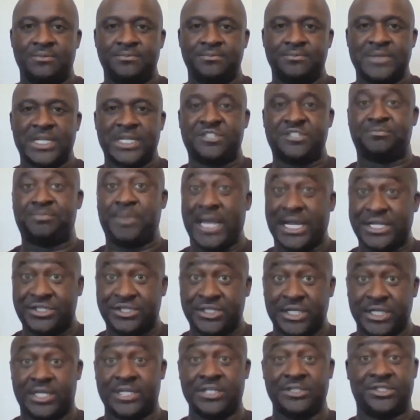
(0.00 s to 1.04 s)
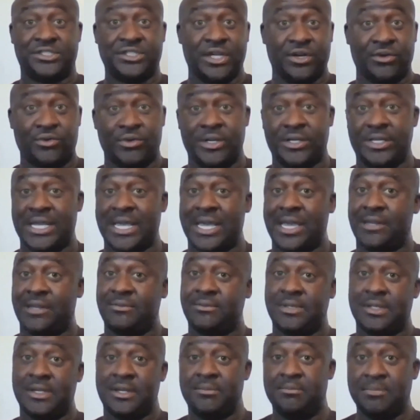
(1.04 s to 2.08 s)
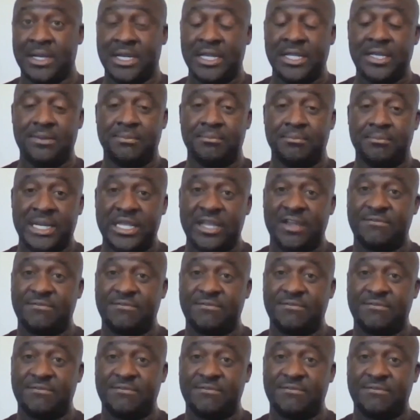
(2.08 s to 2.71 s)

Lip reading: especially considering that many of